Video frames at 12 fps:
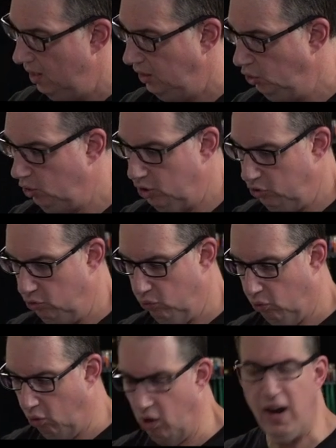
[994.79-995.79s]
You can do
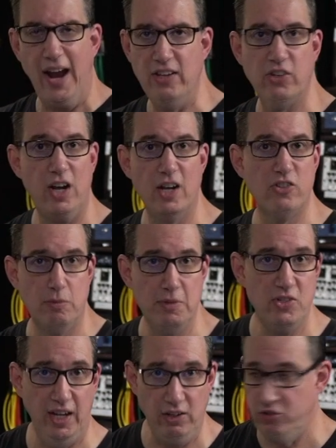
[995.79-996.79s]
all kinds of
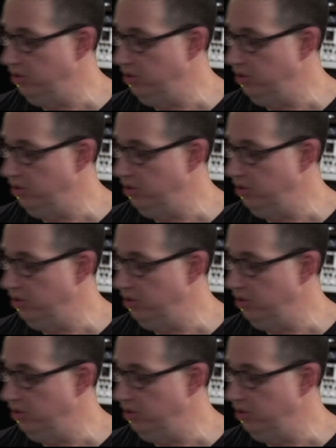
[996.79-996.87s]
customization,